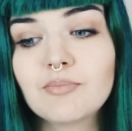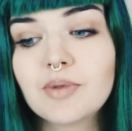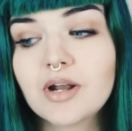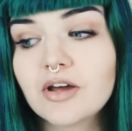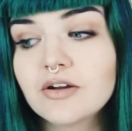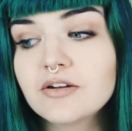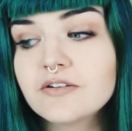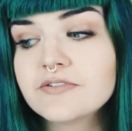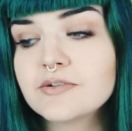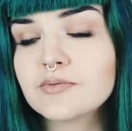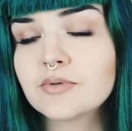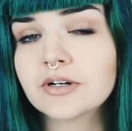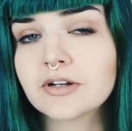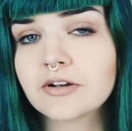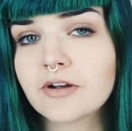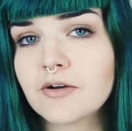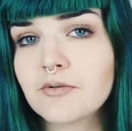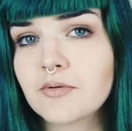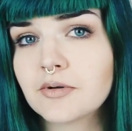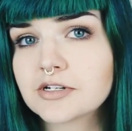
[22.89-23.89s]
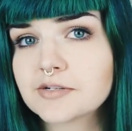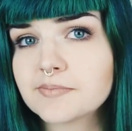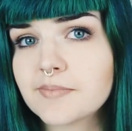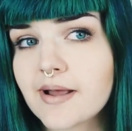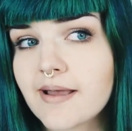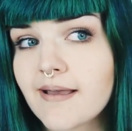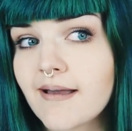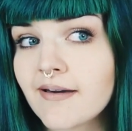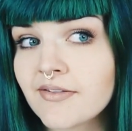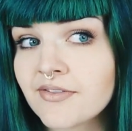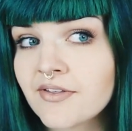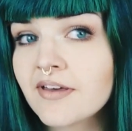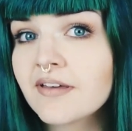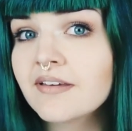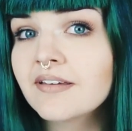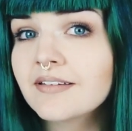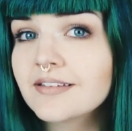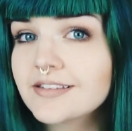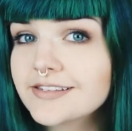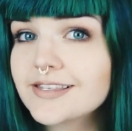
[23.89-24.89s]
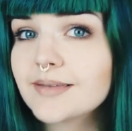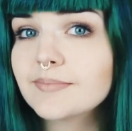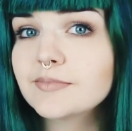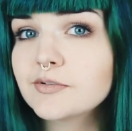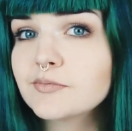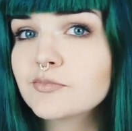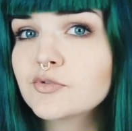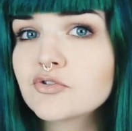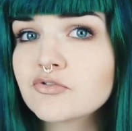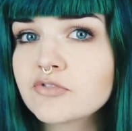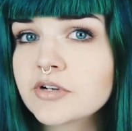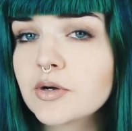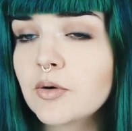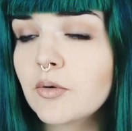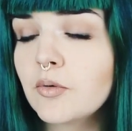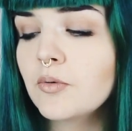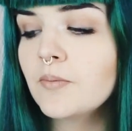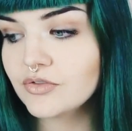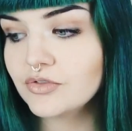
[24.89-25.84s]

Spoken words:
below if you want to go watch my other Septum jewellery haul.